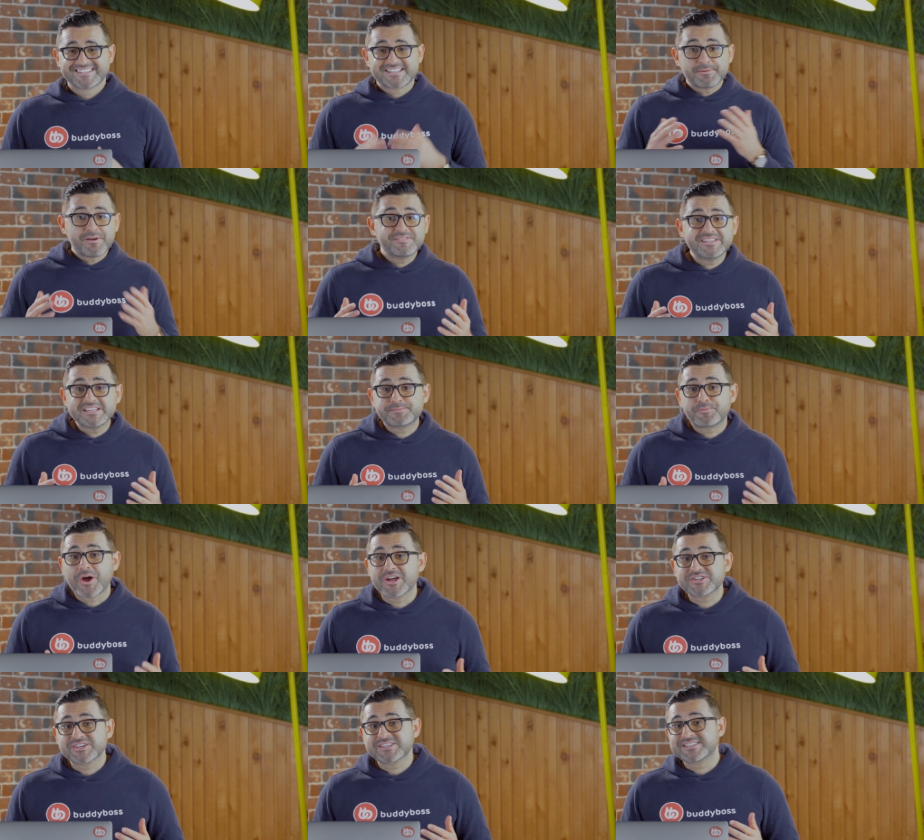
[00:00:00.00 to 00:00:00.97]
Some of these
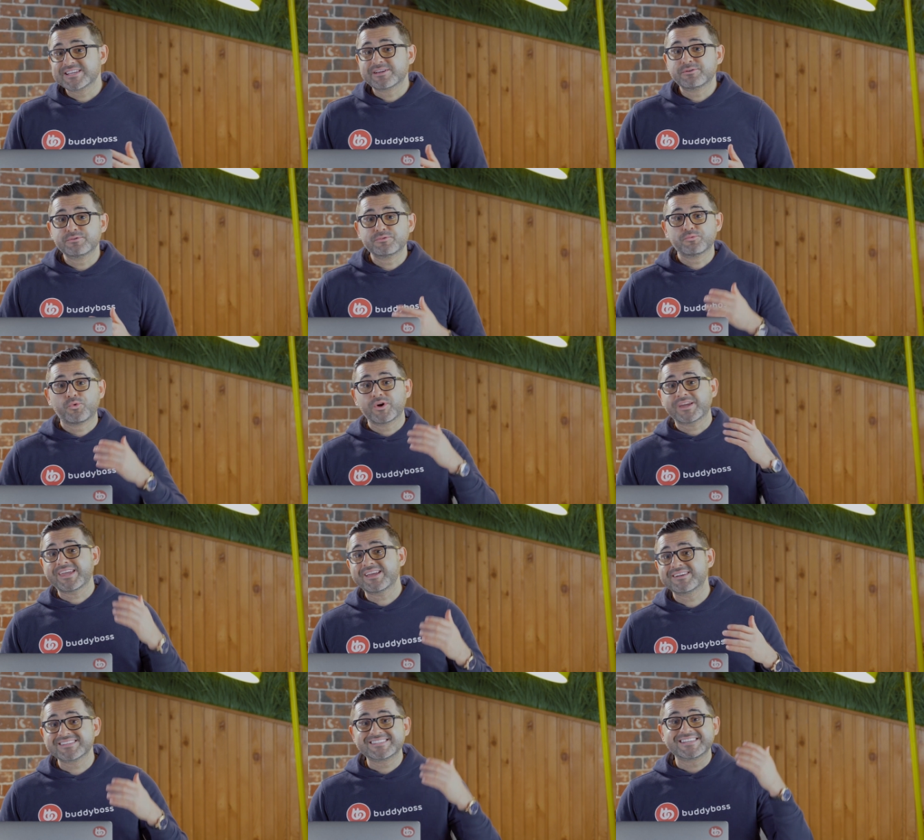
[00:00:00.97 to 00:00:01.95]
projects include
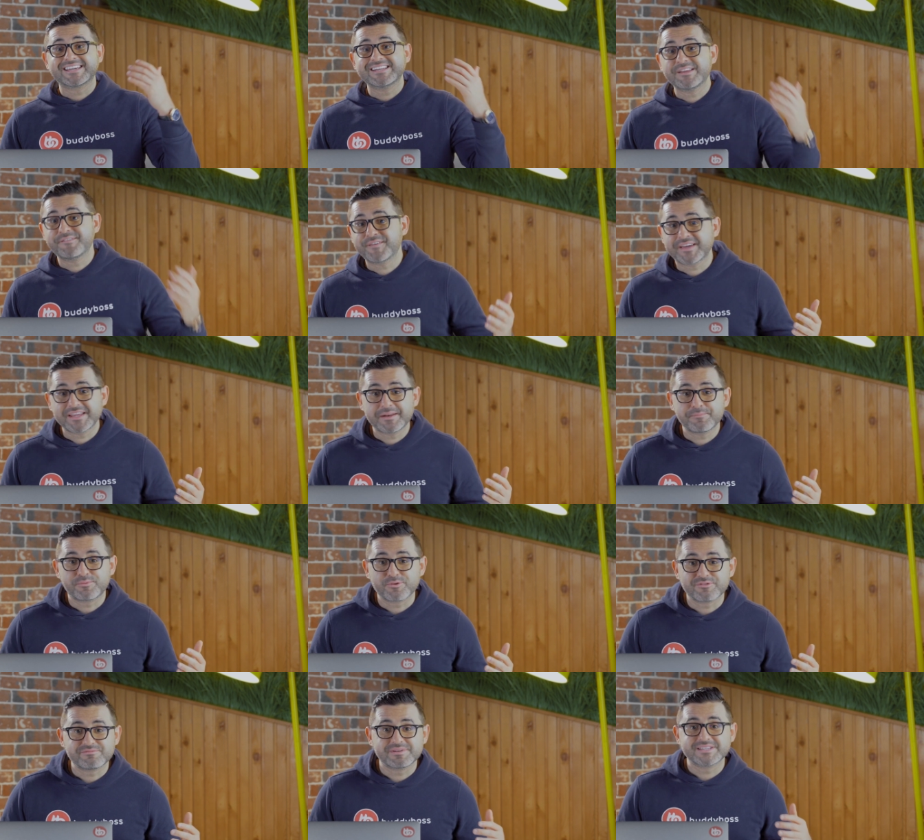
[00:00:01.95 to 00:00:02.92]
working on significant
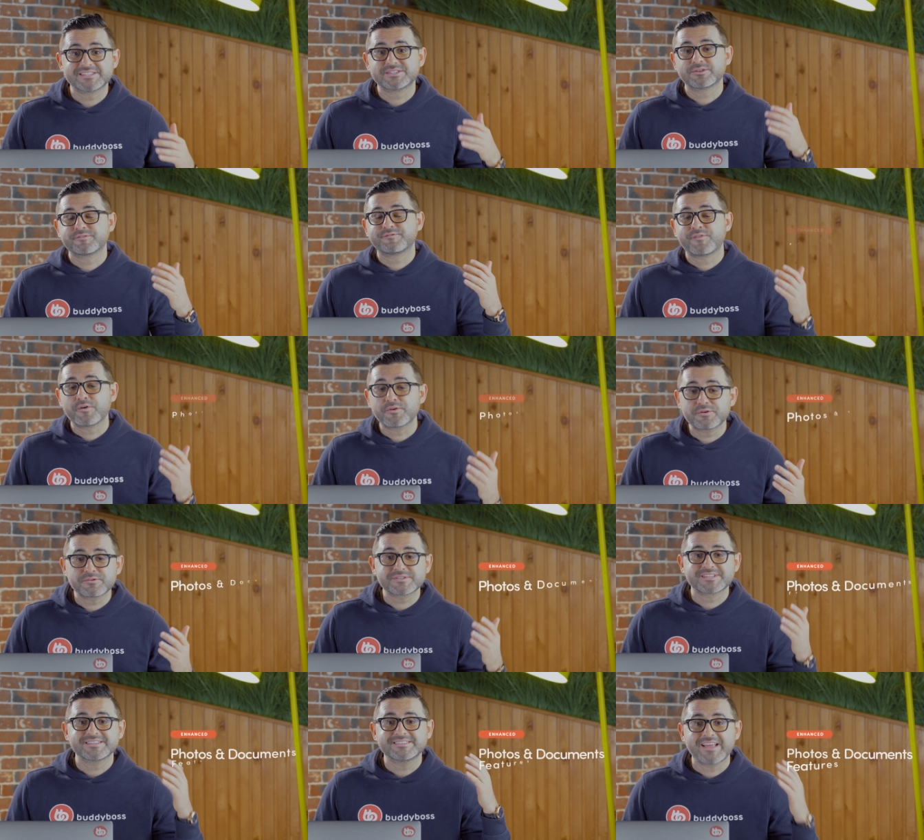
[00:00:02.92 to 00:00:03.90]
improvements to the
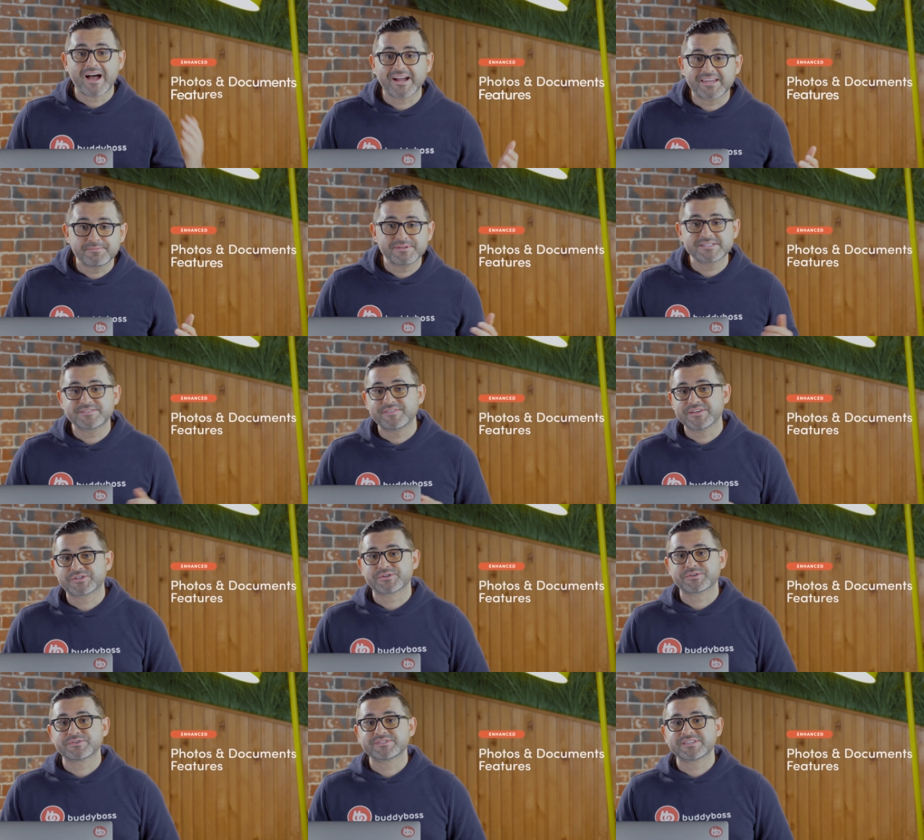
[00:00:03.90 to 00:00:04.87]
photos and documents
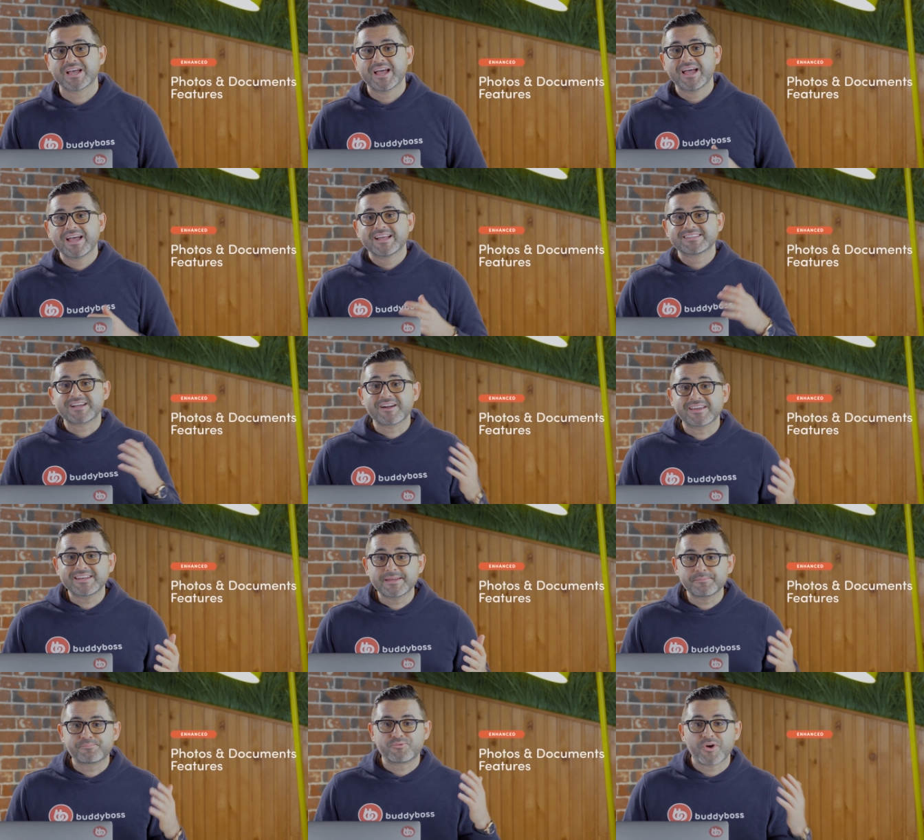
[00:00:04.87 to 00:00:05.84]
features,
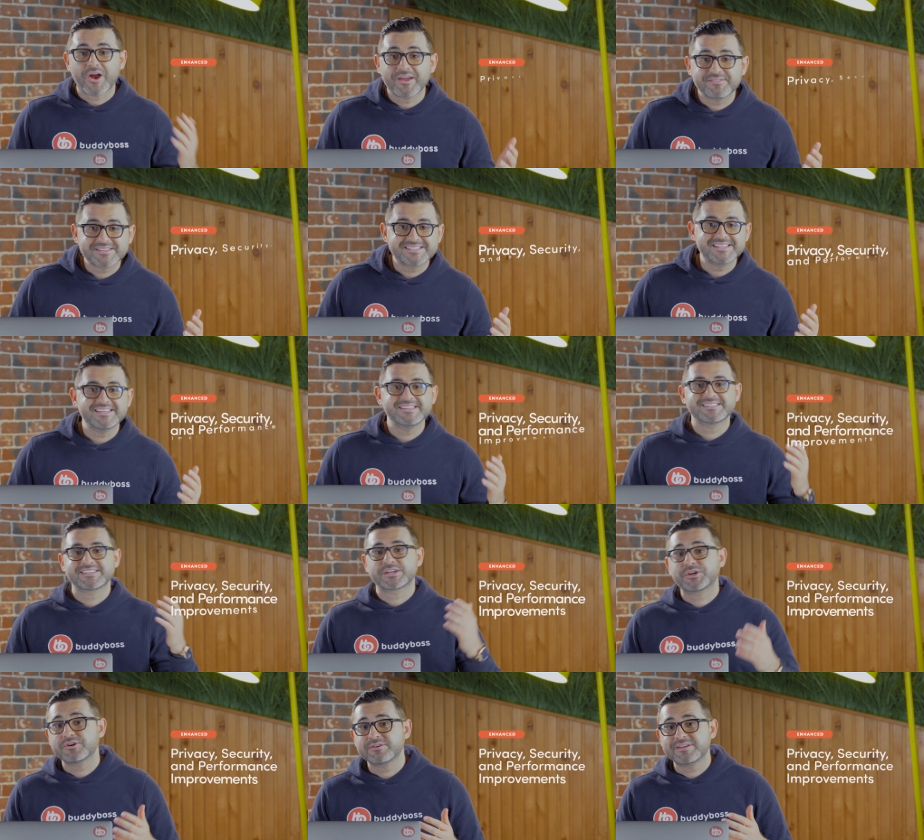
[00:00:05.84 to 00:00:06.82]
targeting privacy,
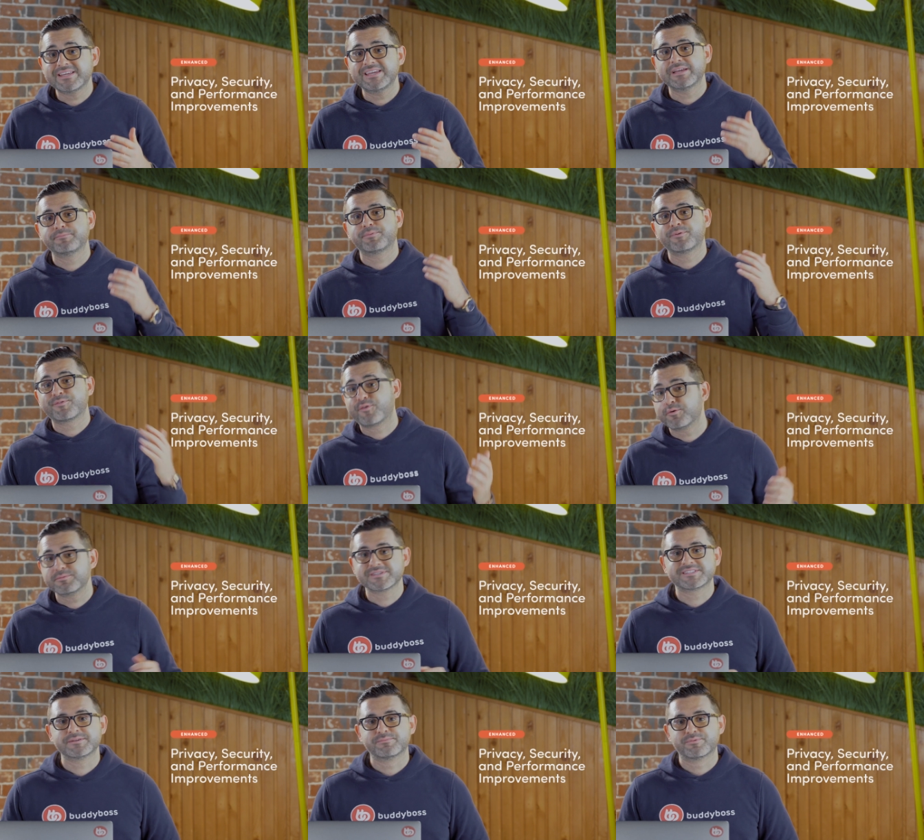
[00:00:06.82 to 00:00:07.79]
security, and
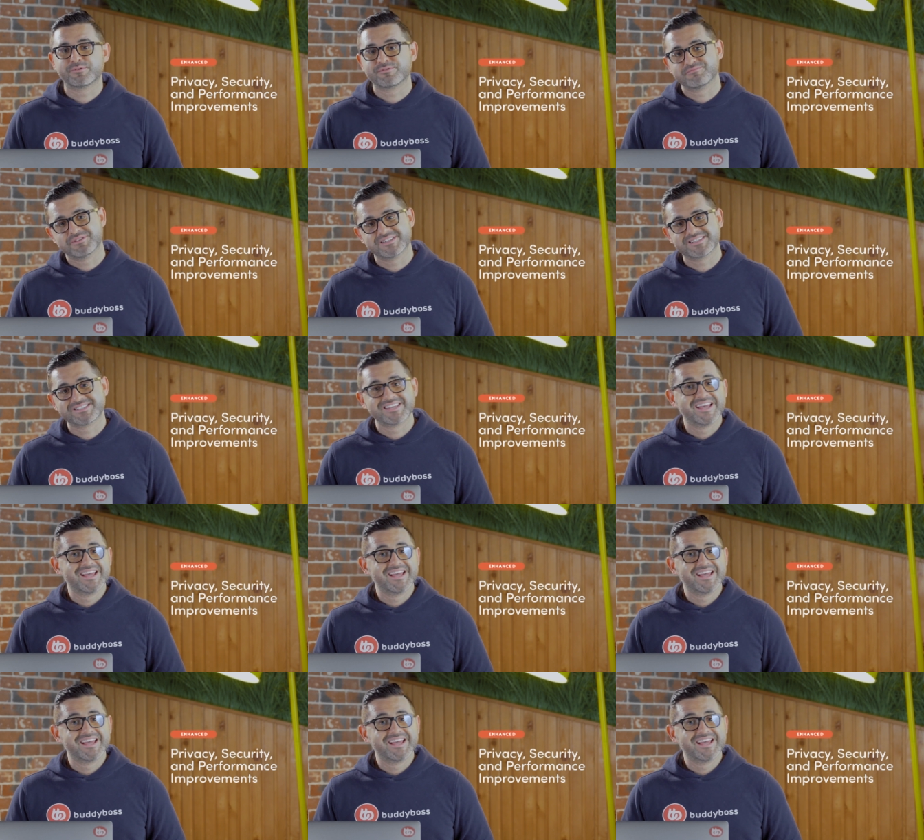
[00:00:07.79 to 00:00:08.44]
performance improvements.